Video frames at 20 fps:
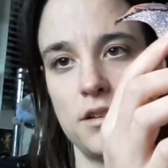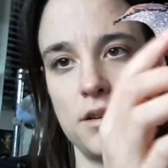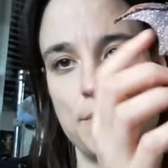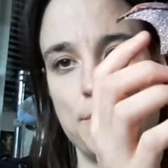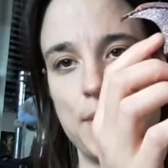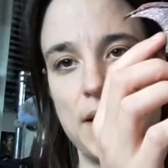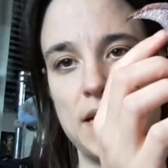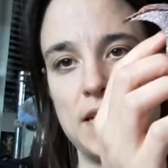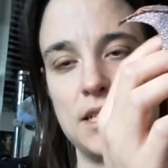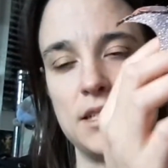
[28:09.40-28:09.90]

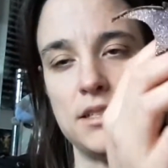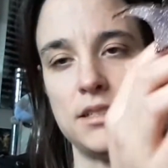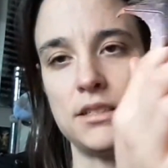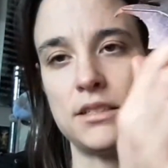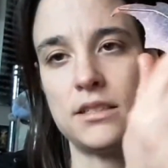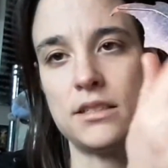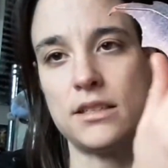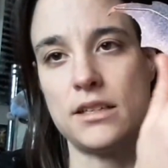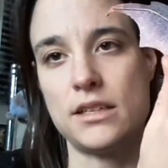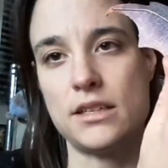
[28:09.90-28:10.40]

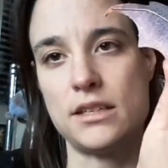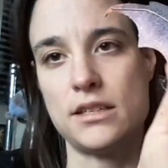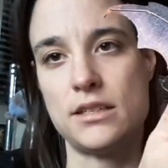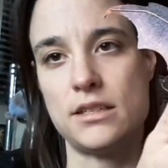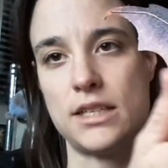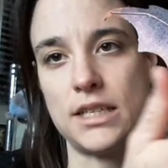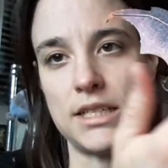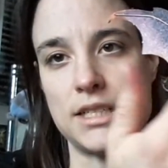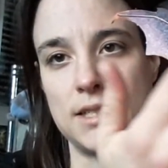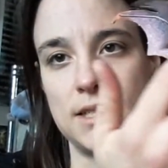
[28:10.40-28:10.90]
bend
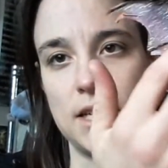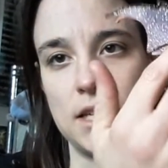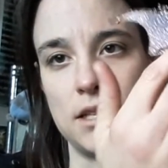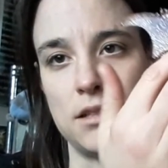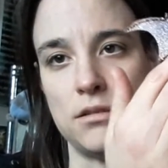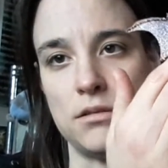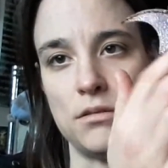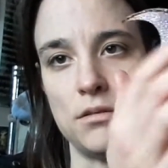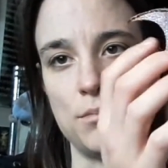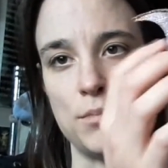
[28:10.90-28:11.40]
and
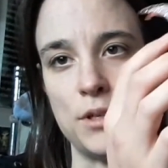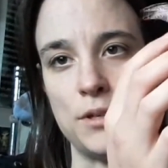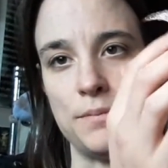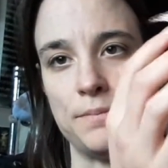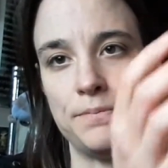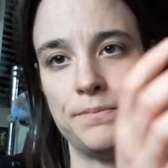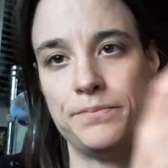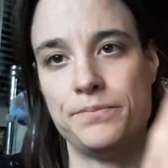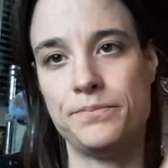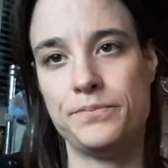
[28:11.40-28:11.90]
extend them and
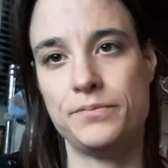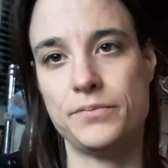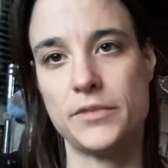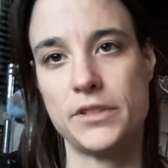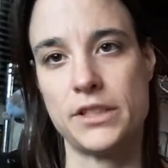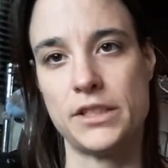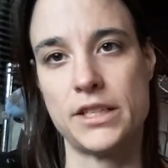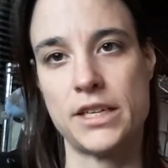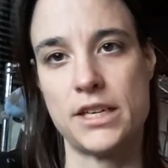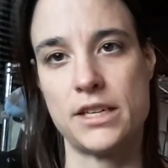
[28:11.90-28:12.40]

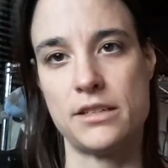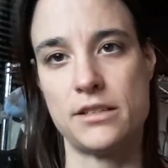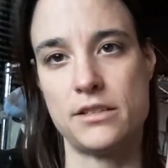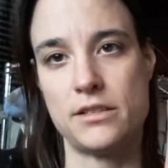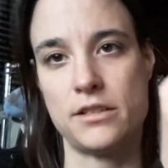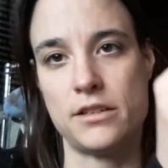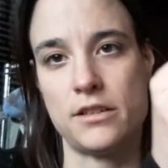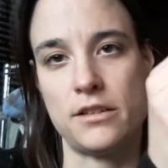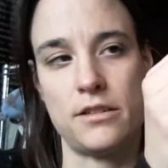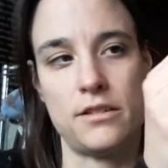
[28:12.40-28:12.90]
like that.
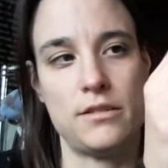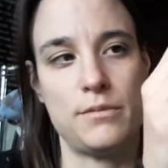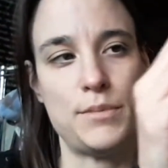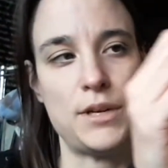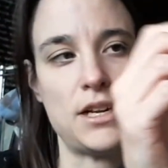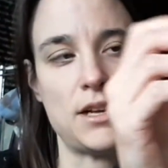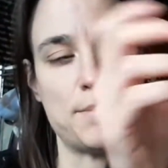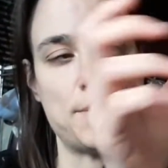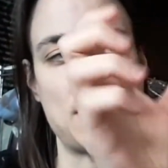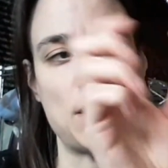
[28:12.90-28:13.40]
So a
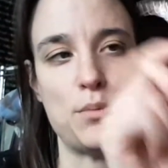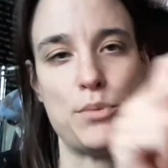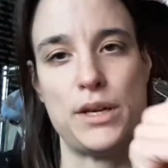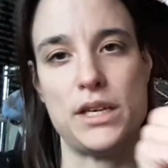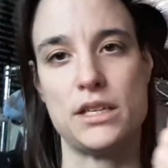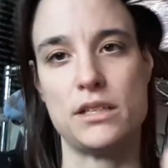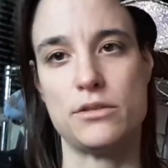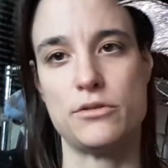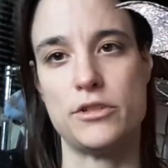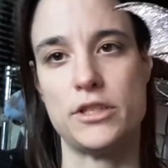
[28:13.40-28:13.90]
bit like bat
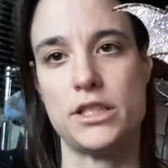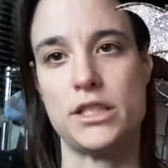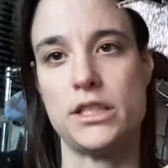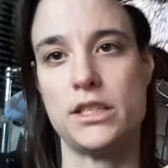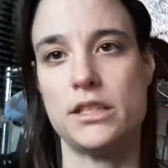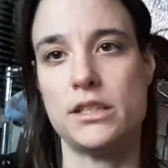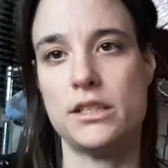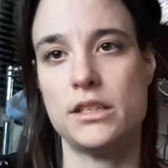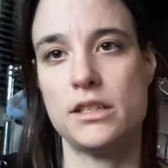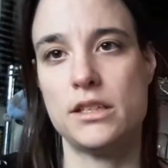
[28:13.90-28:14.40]
wings really,
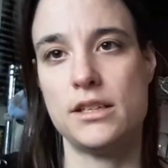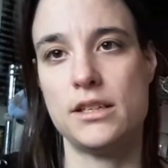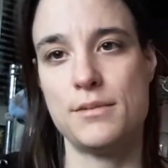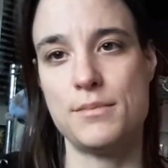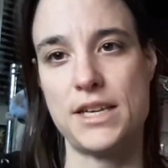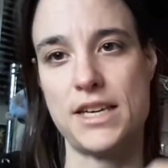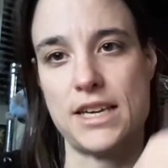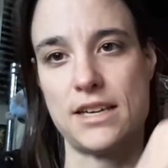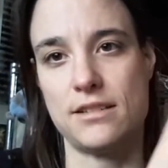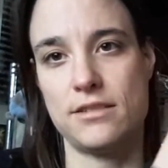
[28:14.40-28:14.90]

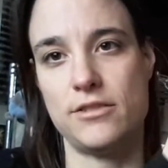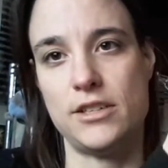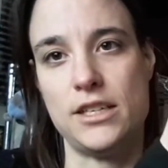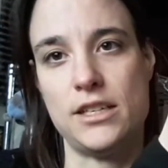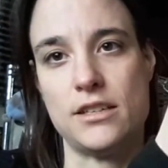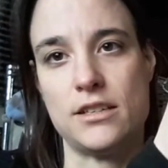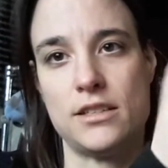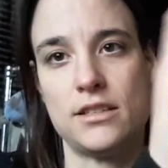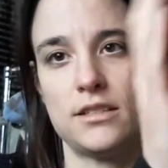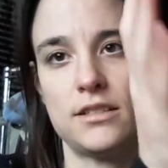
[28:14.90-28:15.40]
but yeah, really
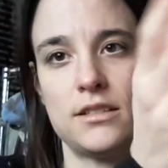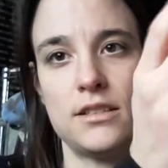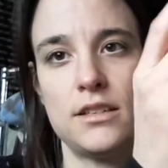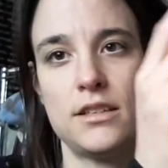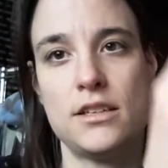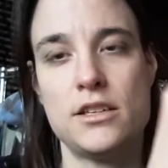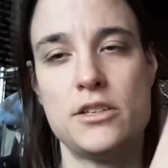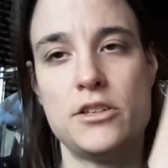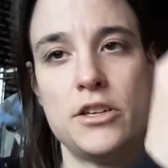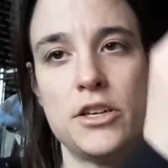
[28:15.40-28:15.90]
nice.
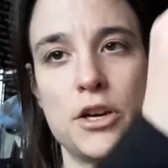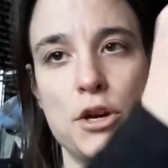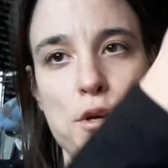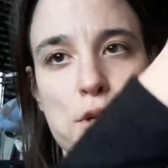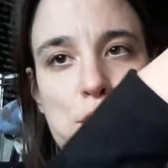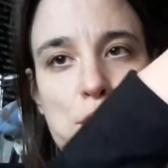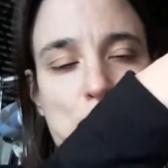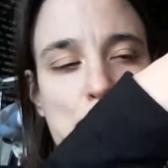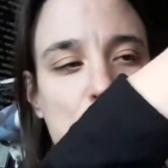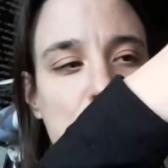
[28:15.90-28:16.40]
So it
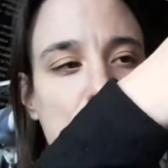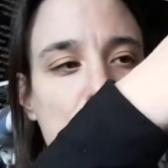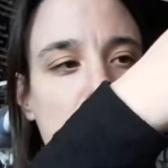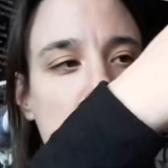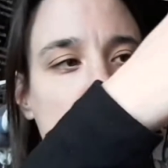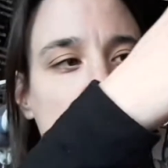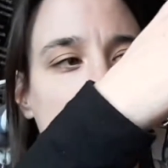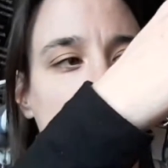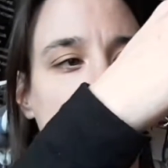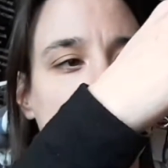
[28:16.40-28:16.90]
goes with
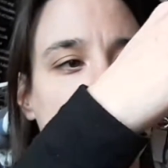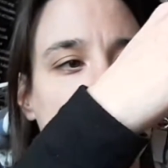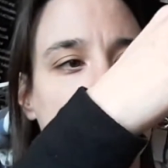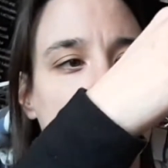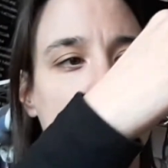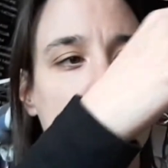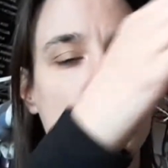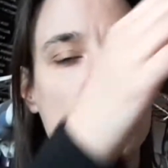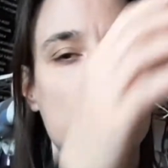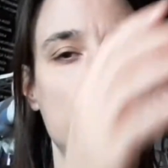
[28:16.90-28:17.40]
the
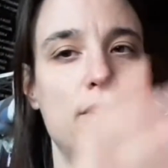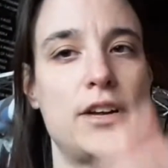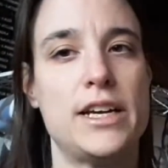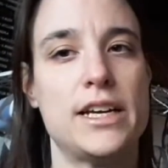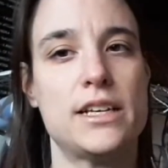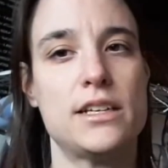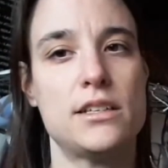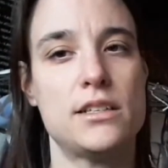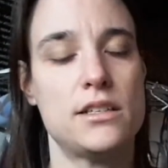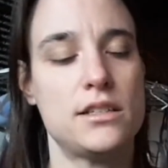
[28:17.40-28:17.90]
kind of
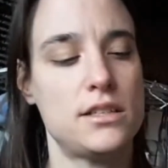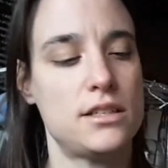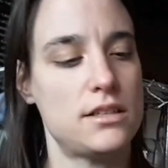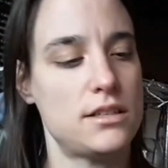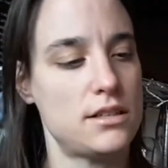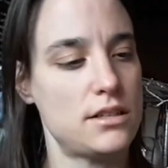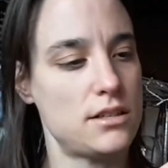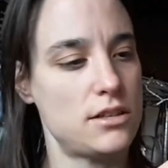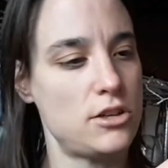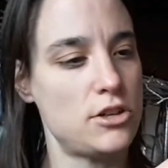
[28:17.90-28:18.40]
like,
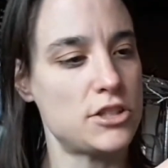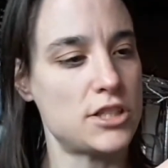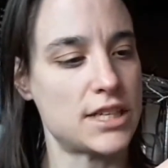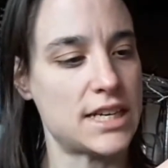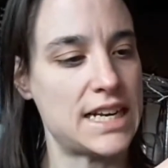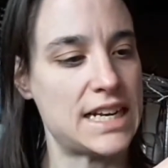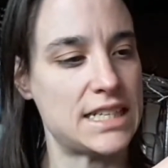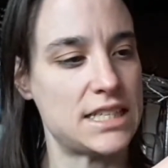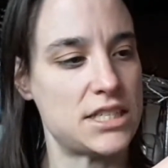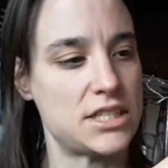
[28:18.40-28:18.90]
looks like
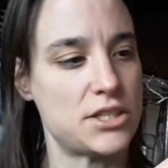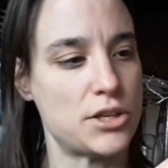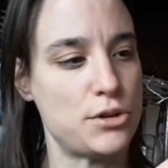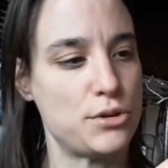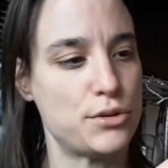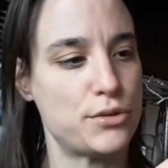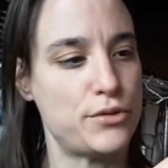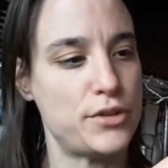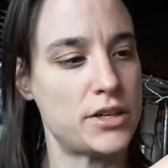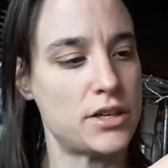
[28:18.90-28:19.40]
an Anne
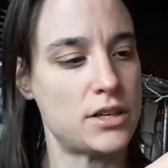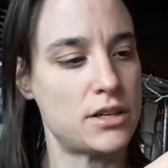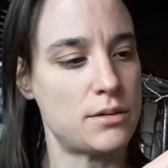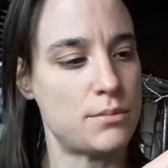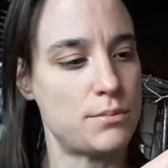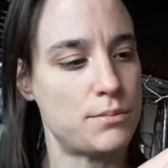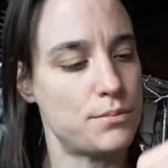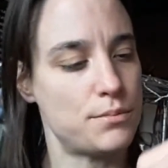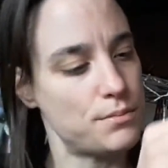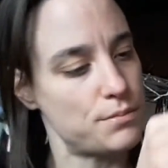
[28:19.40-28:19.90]
Stokes figure,
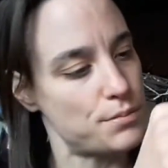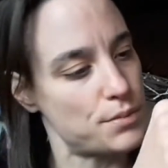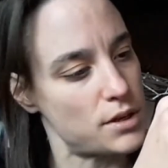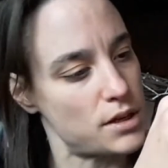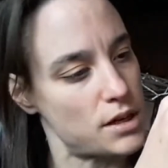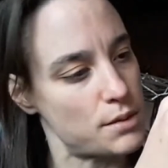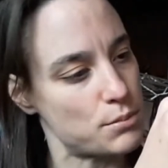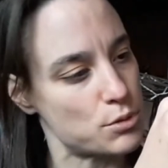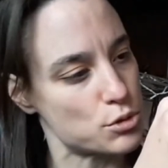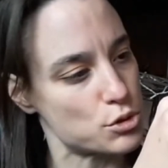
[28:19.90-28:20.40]
but
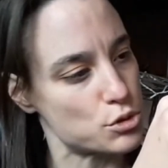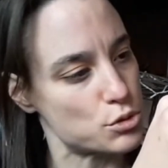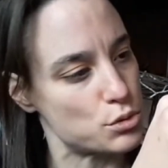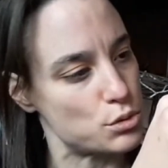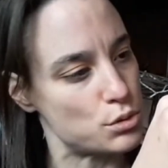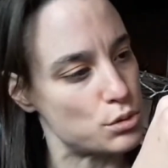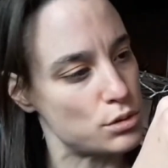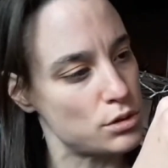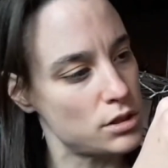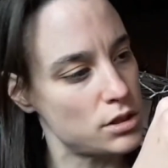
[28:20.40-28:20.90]
I'm not sure.